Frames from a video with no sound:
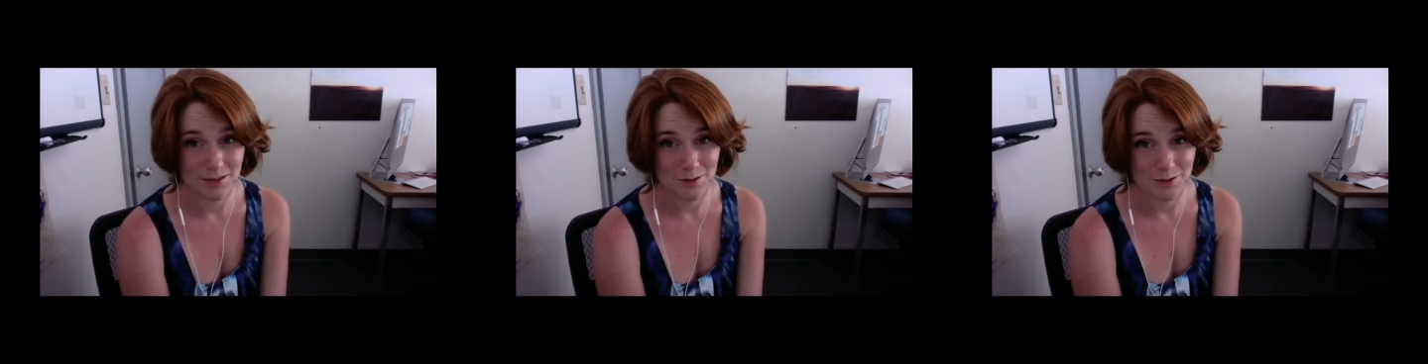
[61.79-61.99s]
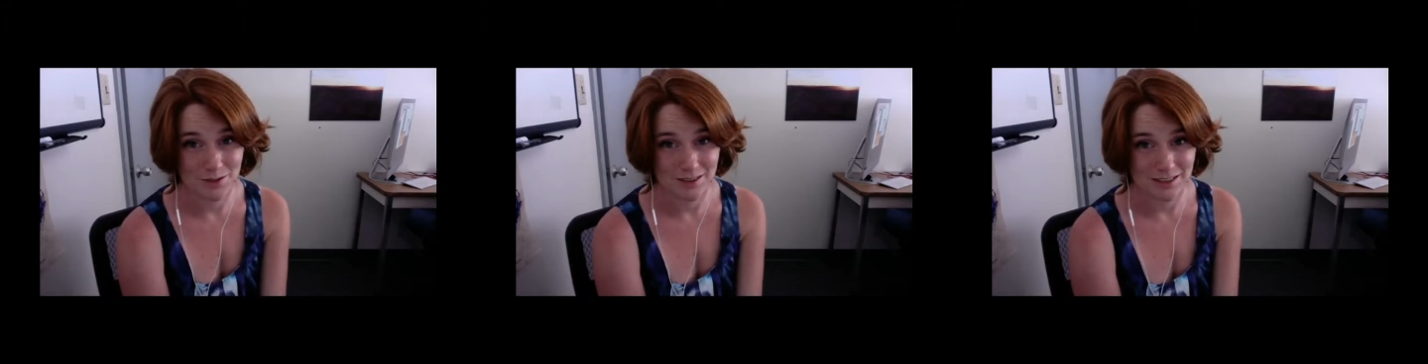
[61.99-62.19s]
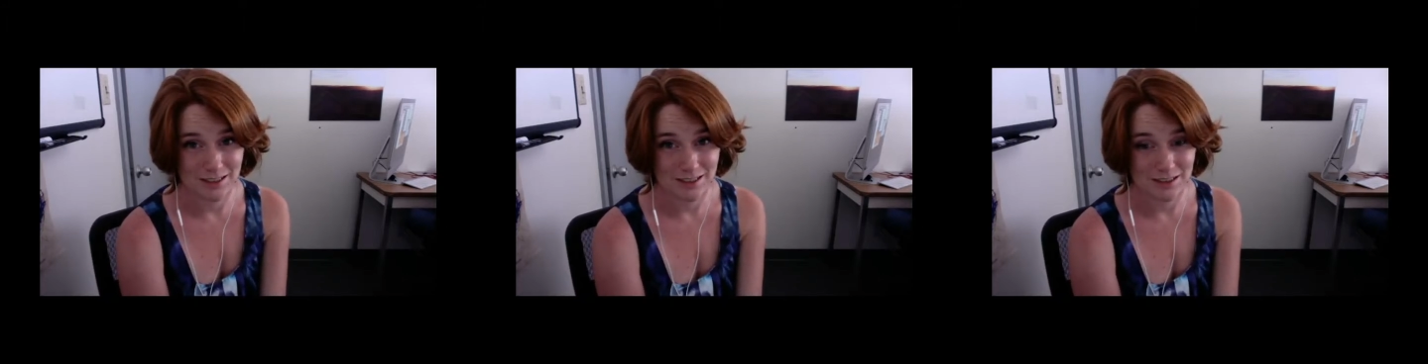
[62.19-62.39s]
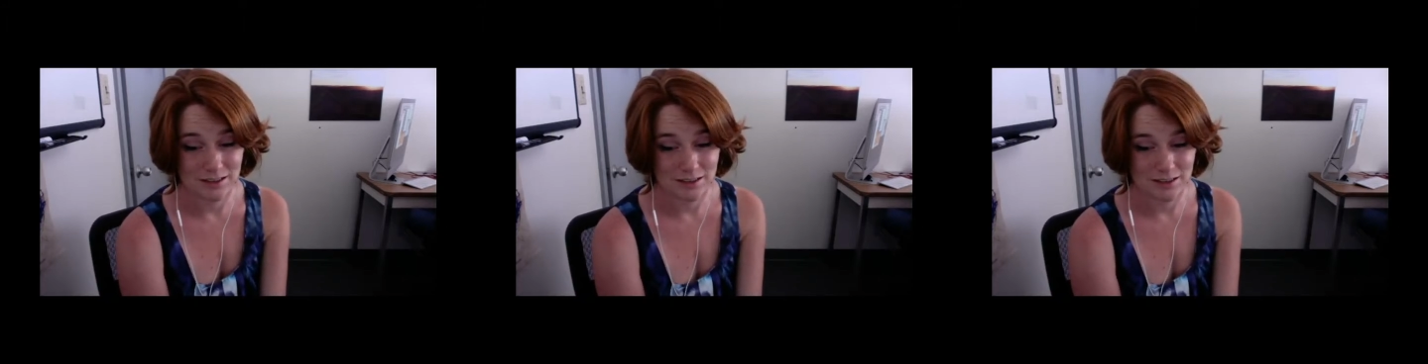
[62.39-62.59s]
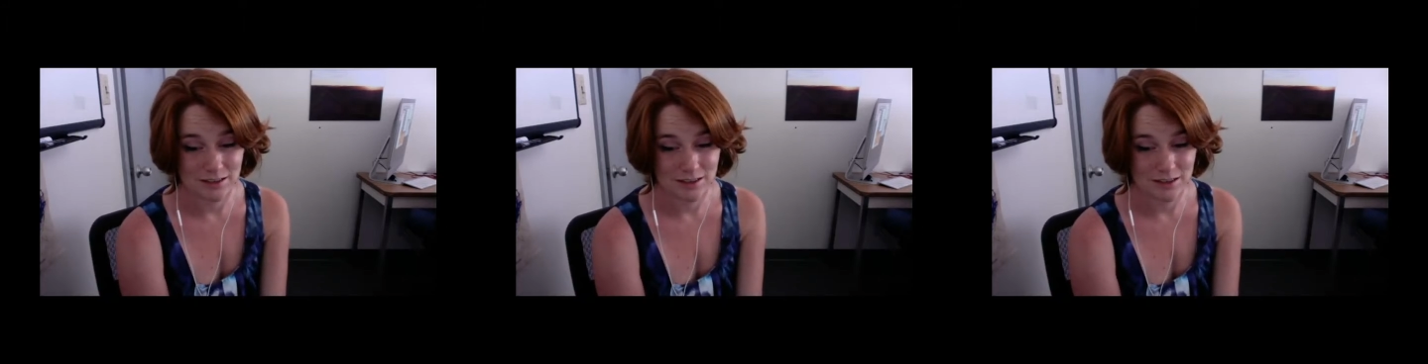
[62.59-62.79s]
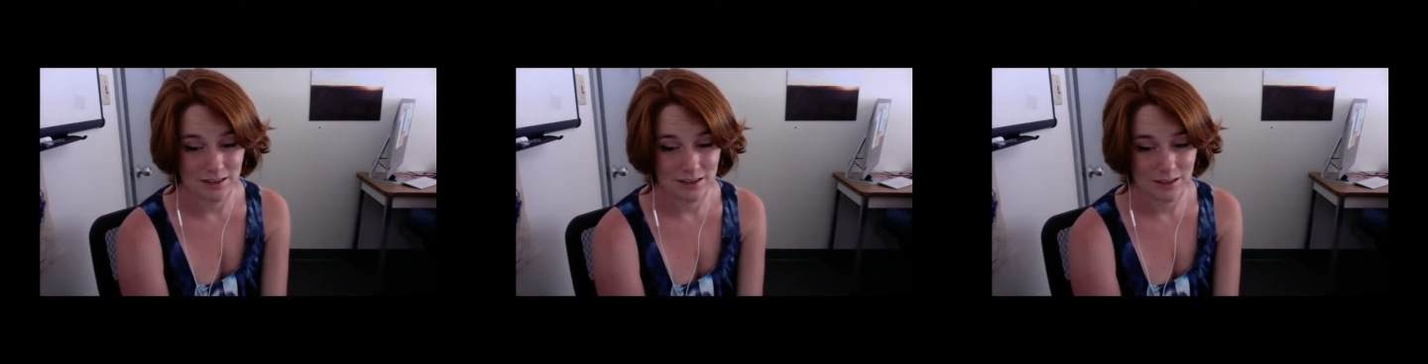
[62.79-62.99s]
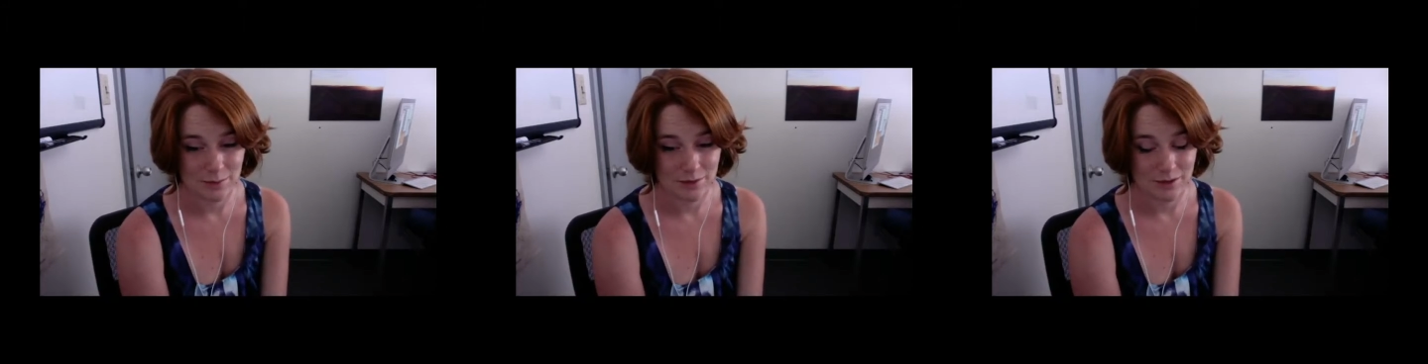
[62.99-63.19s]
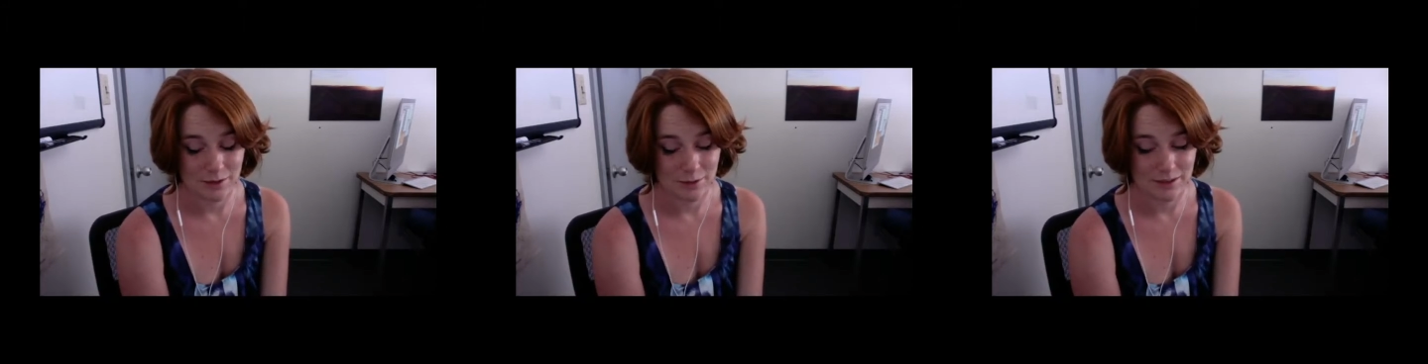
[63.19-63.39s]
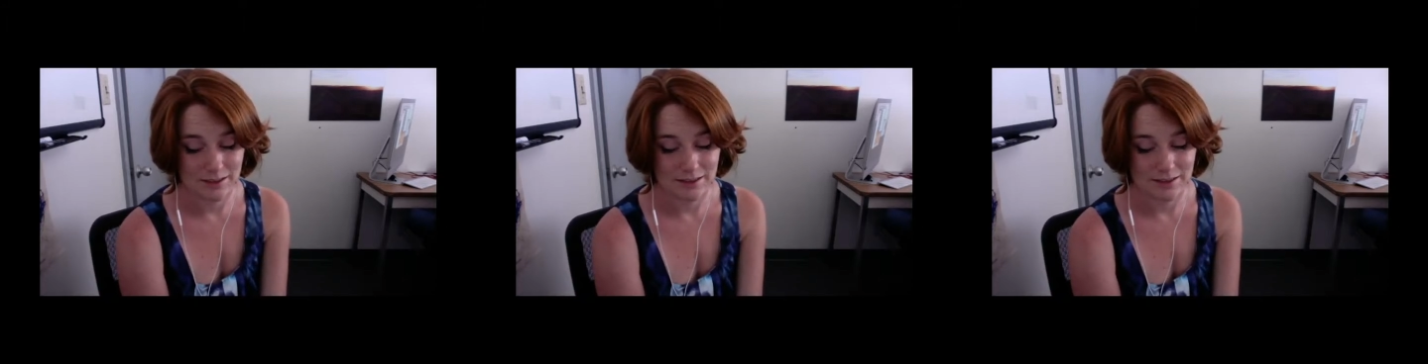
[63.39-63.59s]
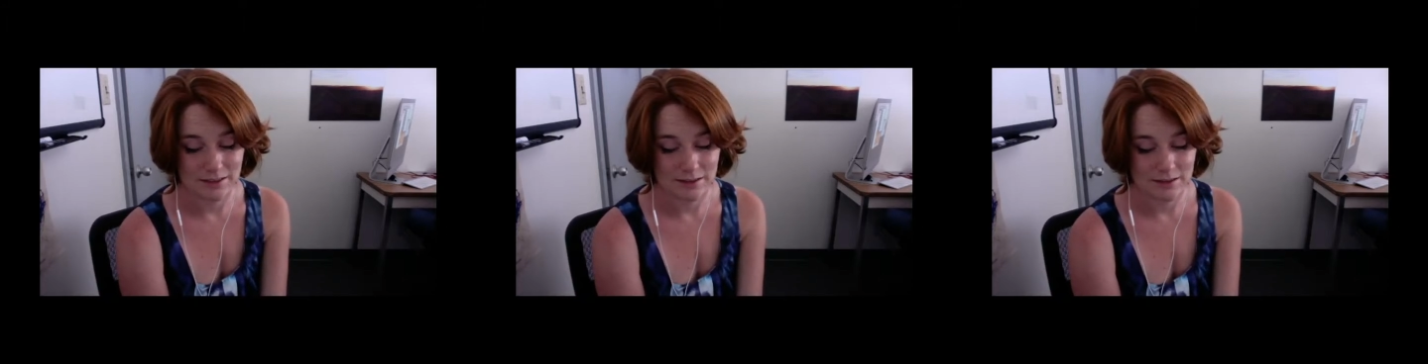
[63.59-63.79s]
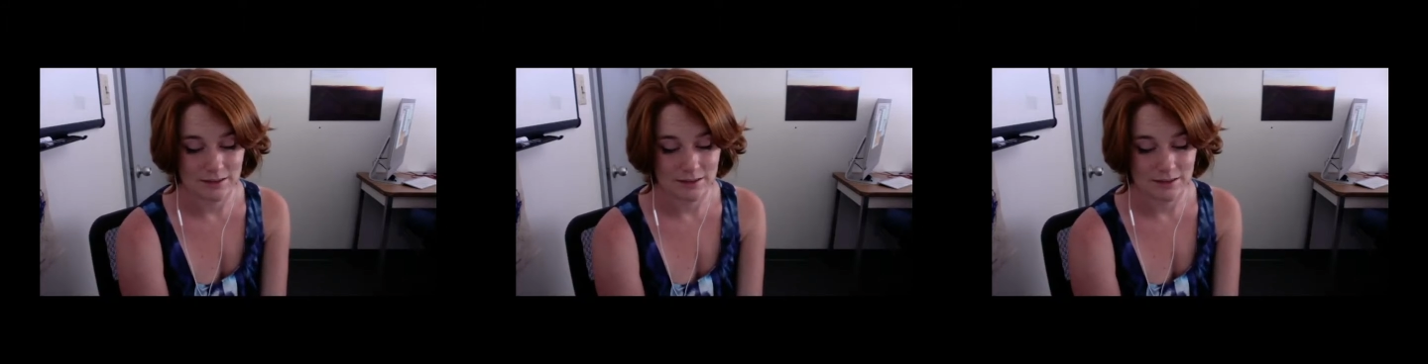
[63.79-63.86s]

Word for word: interesting about it.